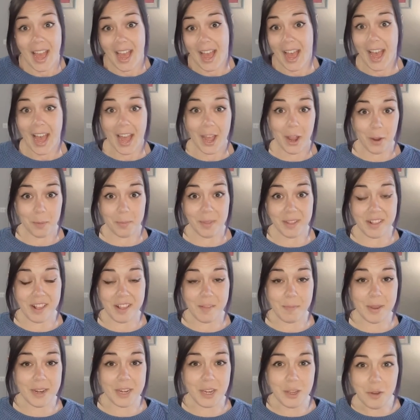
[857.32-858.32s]
I hope this has
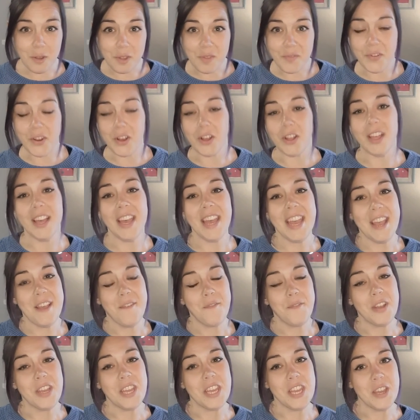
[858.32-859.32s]
been useful. If
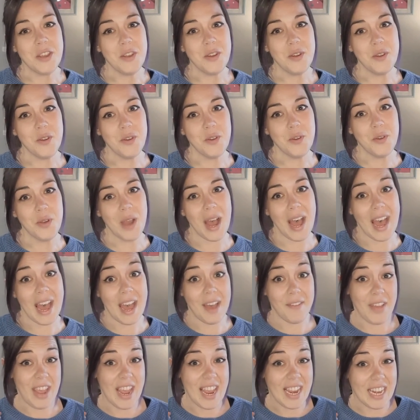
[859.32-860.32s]
you
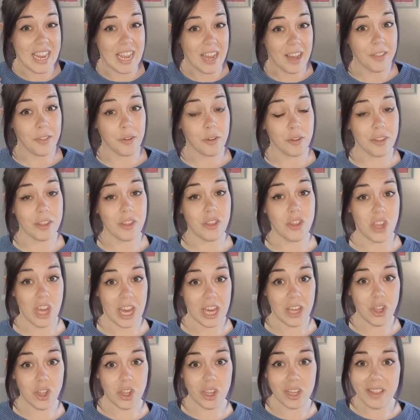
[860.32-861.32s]
have any other
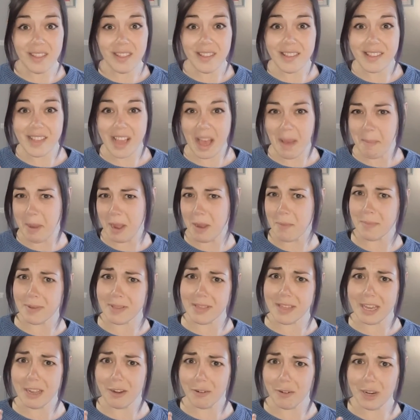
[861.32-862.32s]
suggestions about
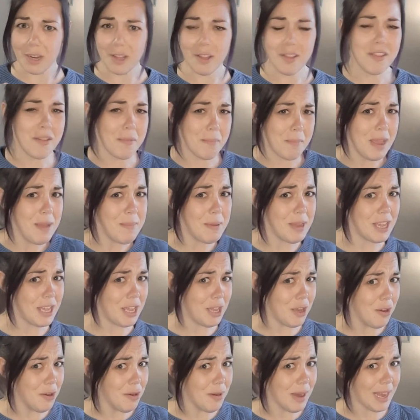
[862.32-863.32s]
materials, maybe
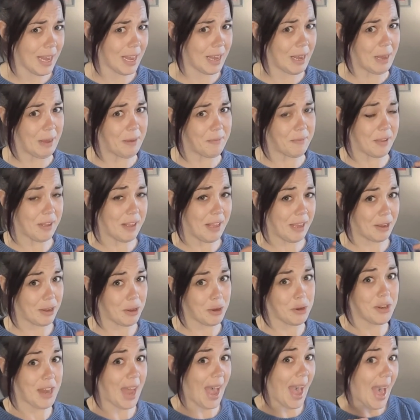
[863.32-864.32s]
you have a
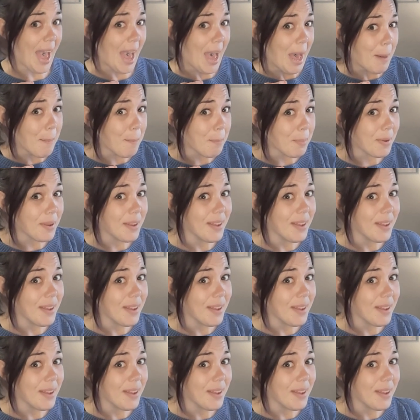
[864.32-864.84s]
good app